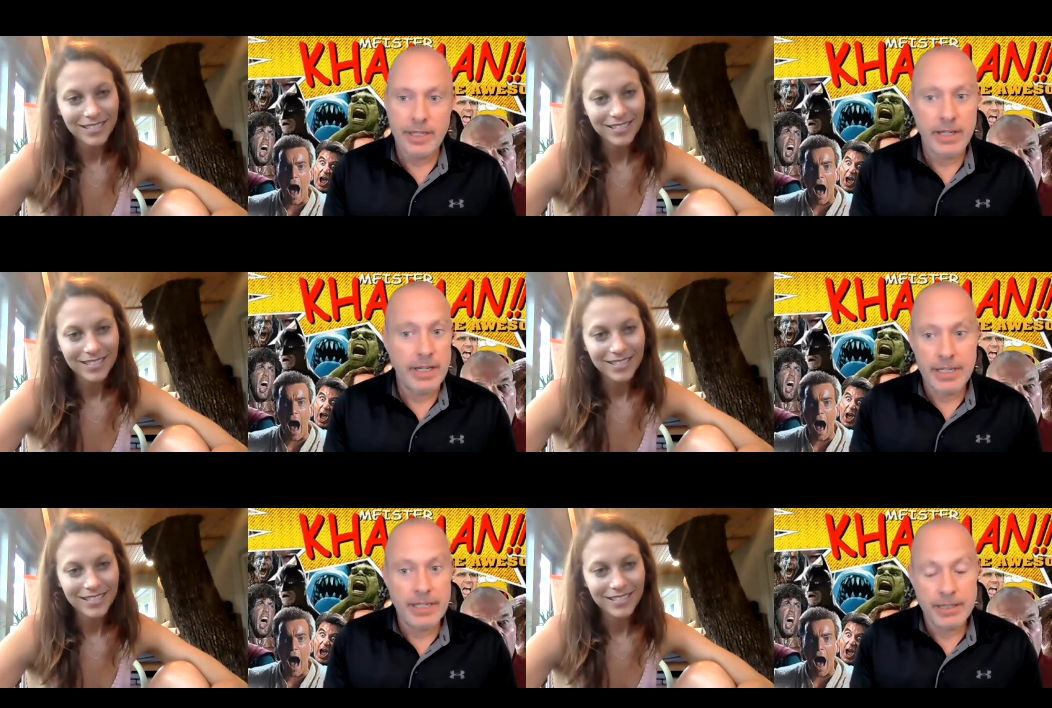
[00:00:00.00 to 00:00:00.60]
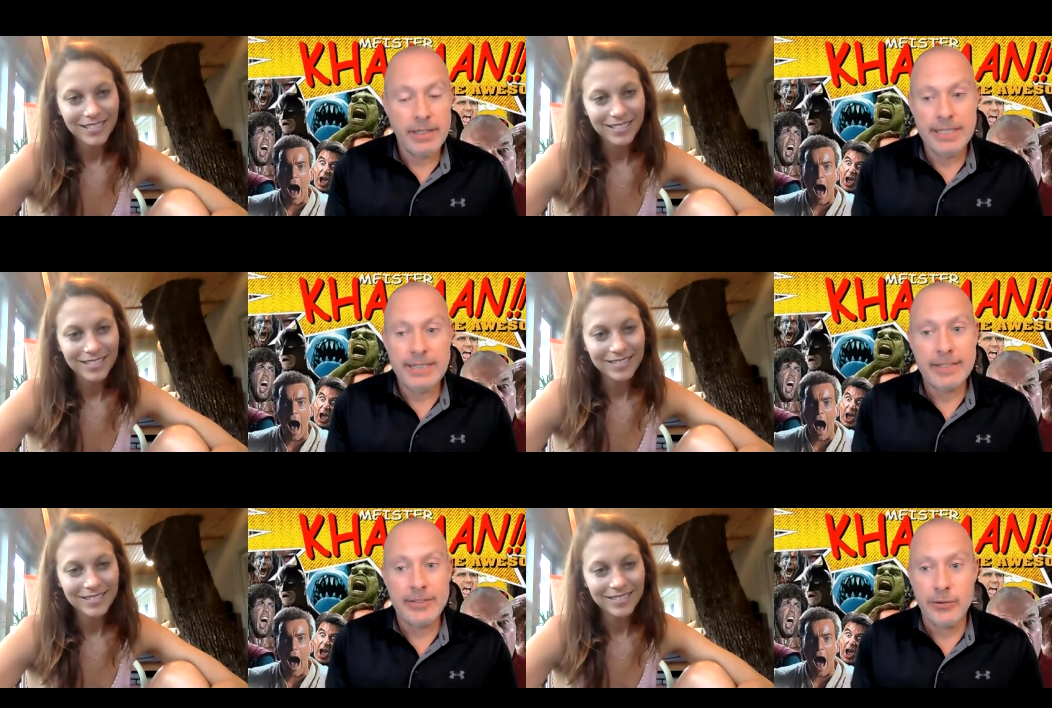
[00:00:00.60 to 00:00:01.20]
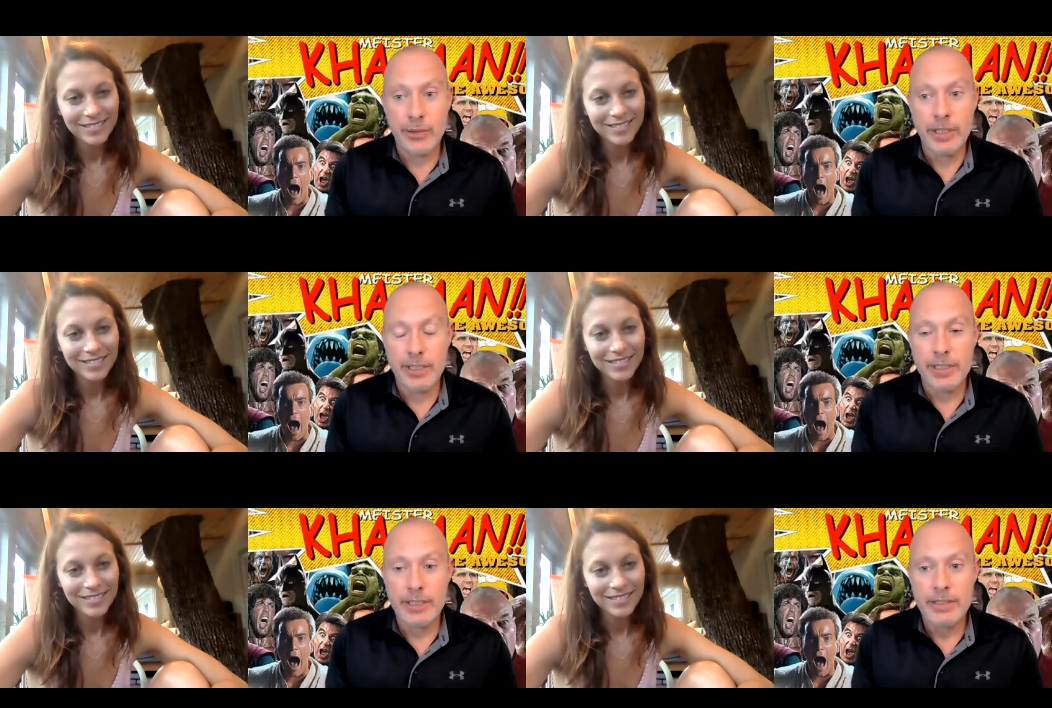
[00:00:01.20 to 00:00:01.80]
Speaker 1: and, and it's actually really
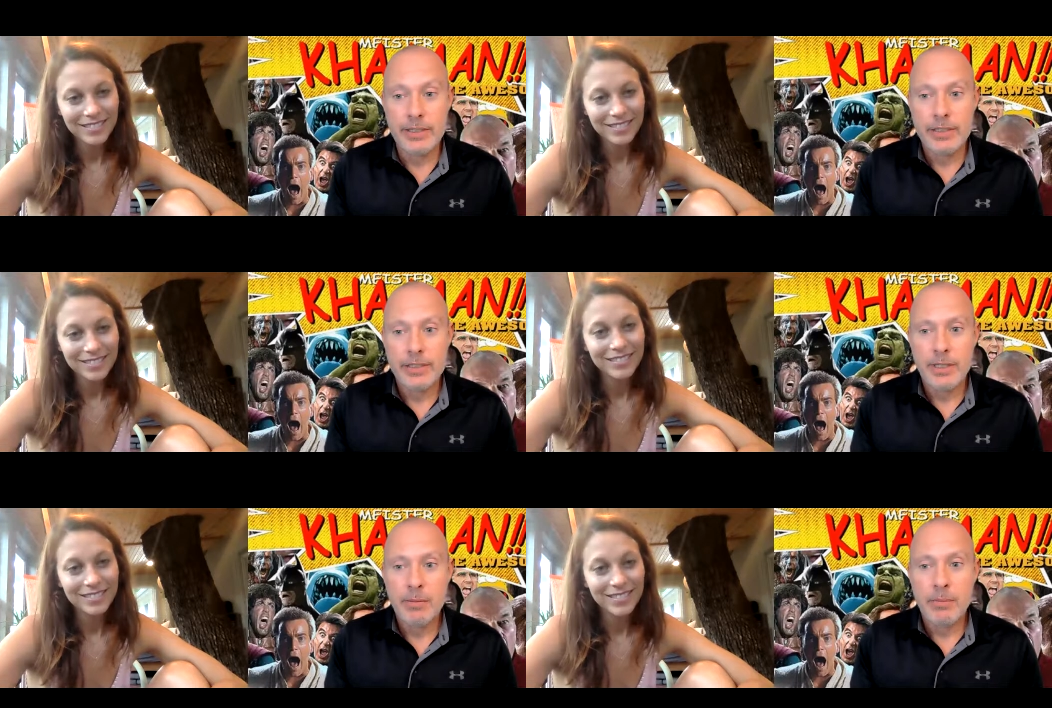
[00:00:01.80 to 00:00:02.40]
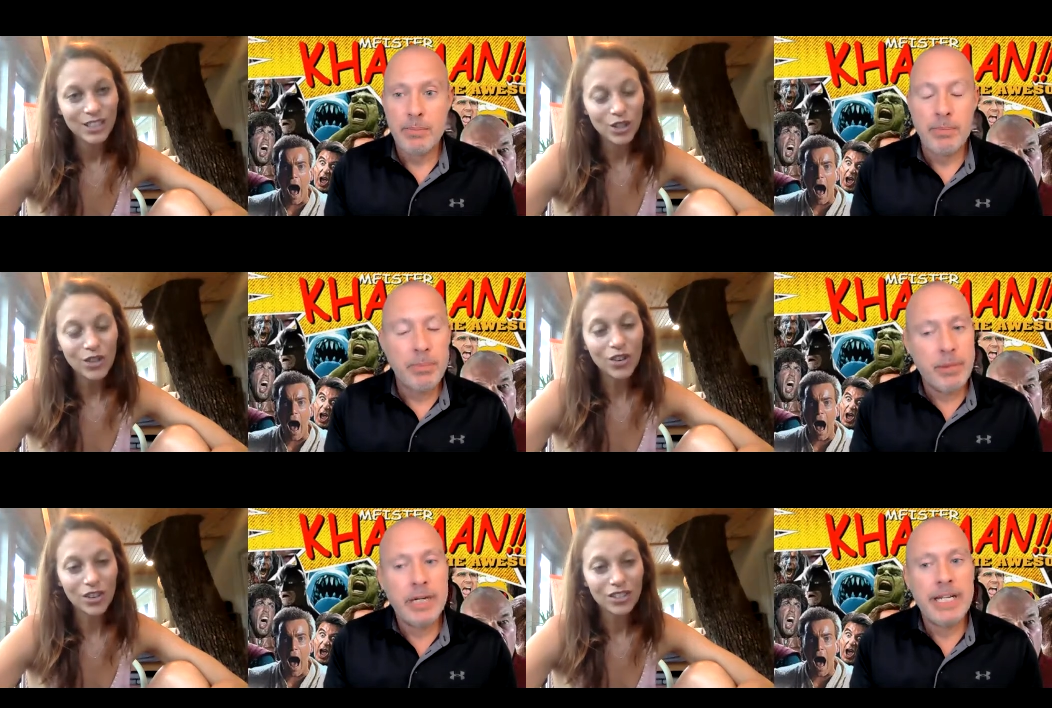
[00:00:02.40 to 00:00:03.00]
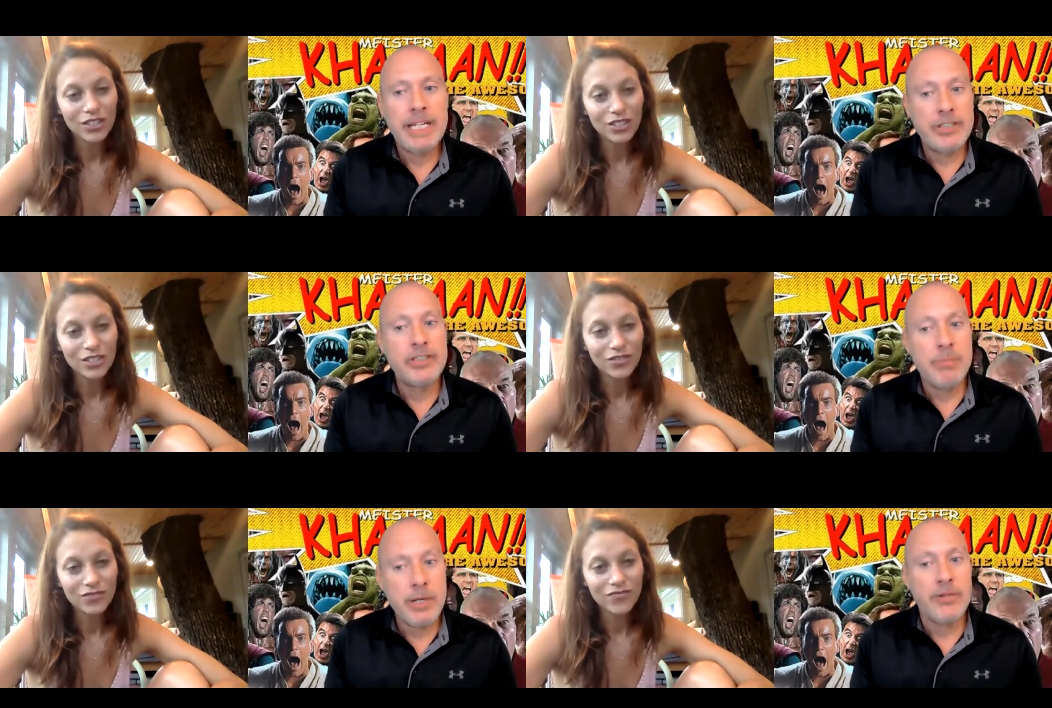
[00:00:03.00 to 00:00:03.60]
good. Cool. But it's
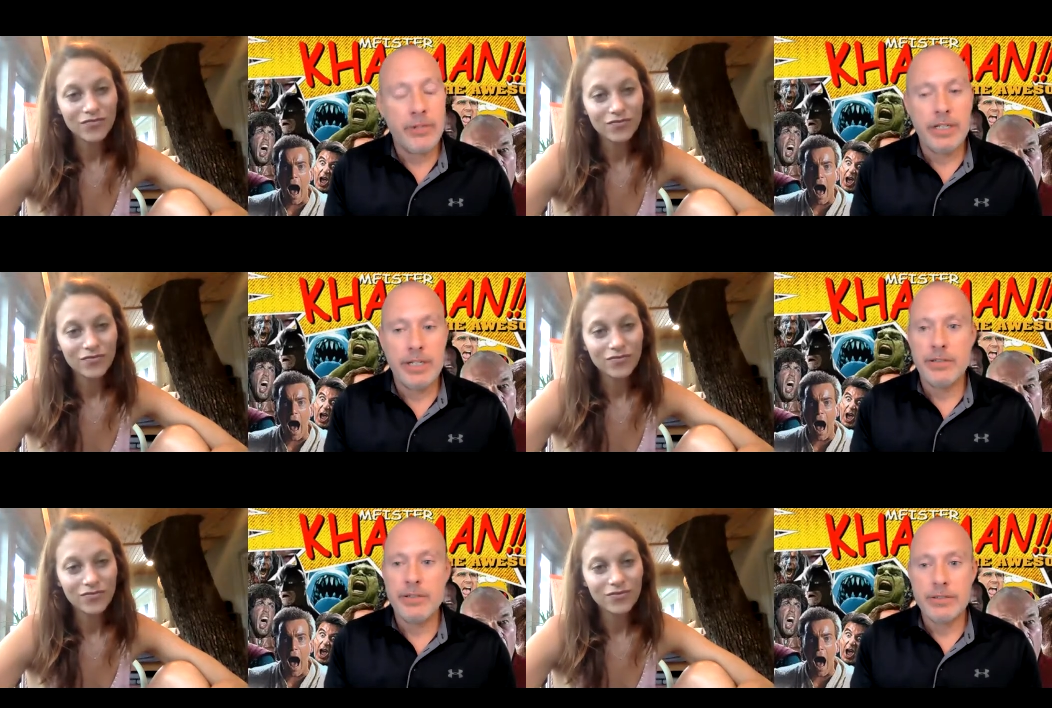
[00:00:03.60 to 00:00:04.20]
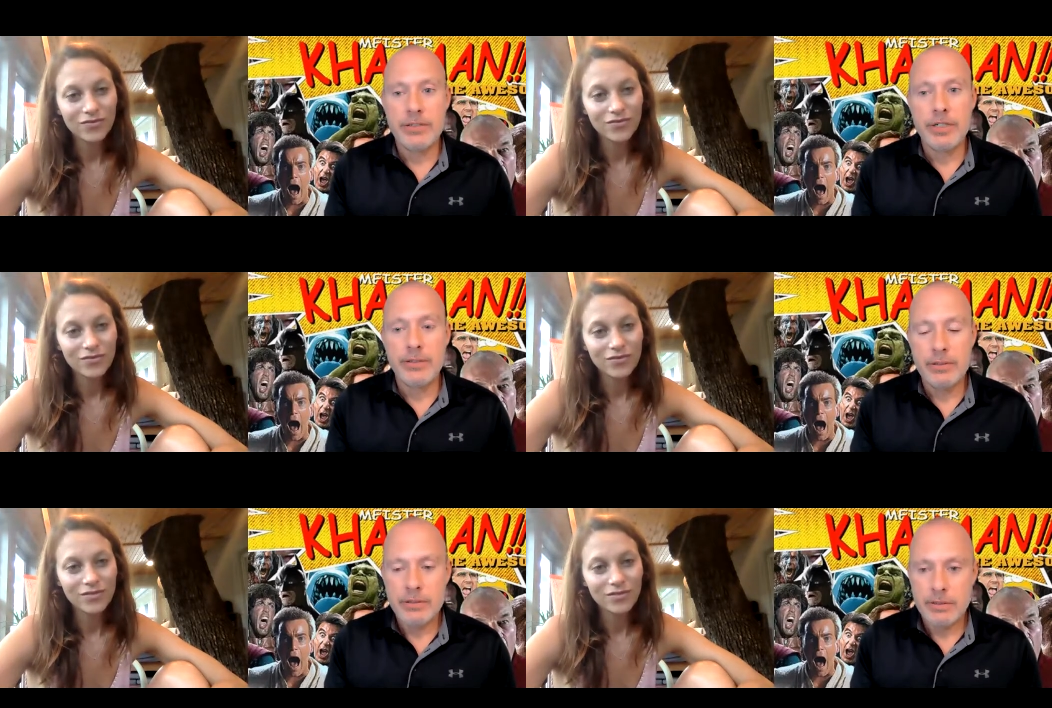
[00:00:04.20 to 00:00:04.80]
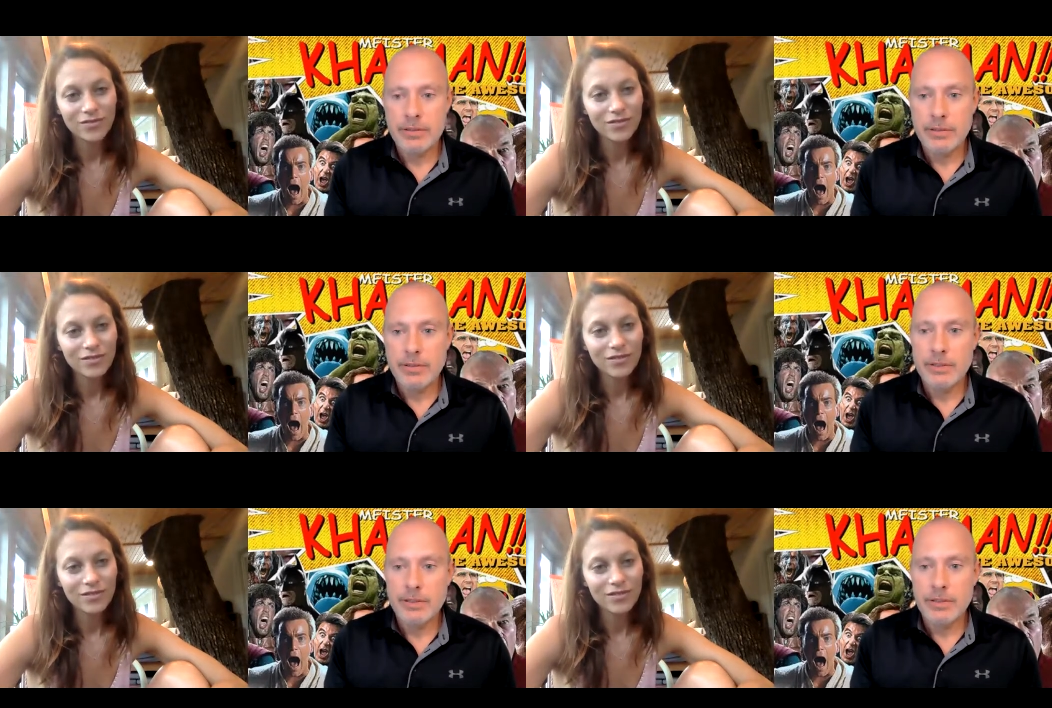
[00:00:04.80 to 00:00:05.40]
just music, you know, there's no,
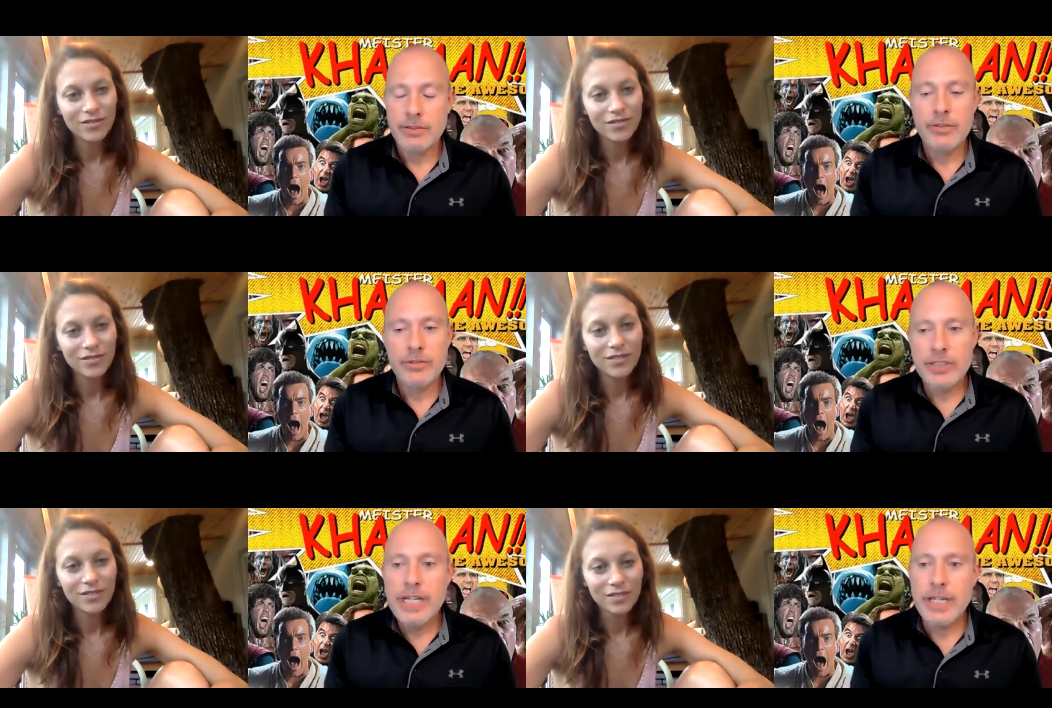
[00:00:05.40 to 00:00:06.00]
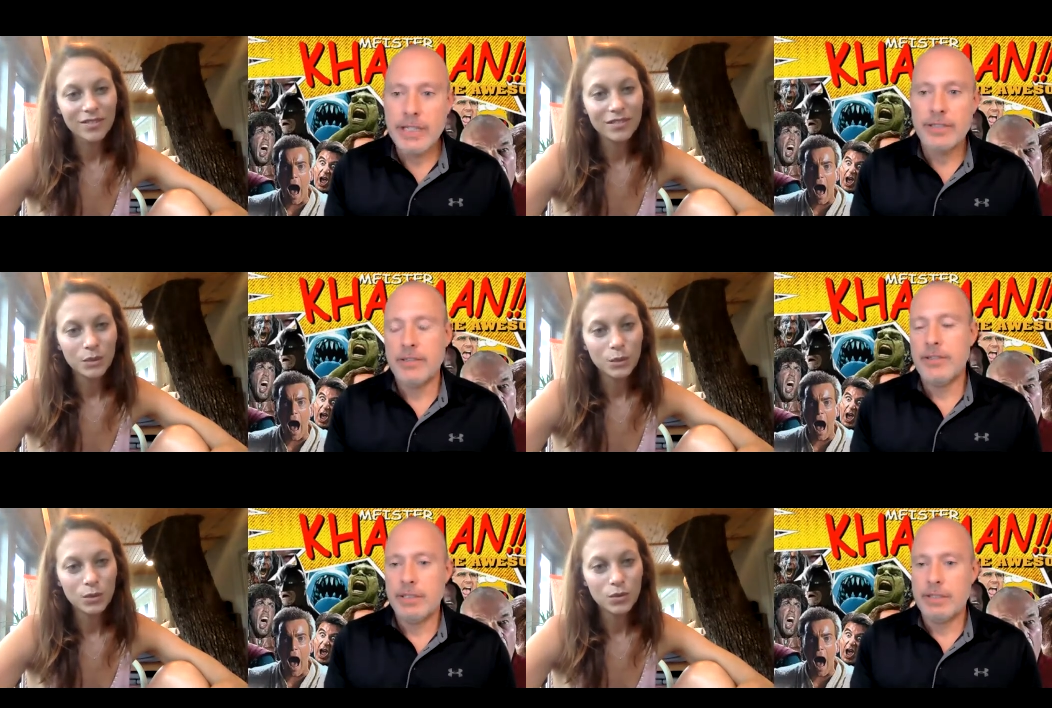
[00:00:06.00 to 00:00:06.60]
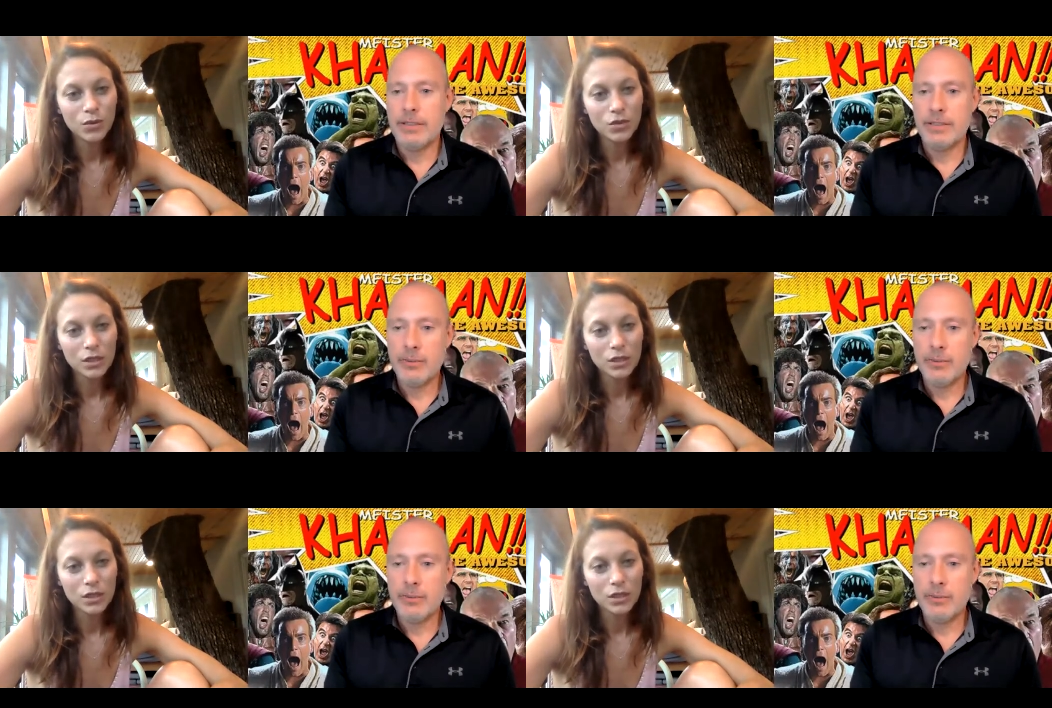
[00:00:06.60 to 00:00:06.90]
there's no singing to it.